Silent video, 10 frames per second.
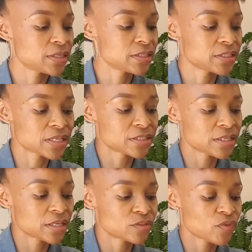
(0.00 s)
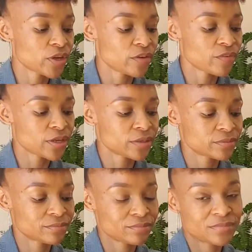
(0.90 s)
It just takes forever, it
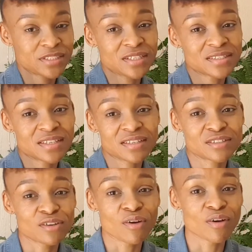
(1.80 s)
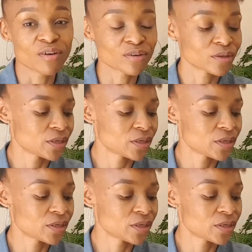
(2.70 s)
just takes long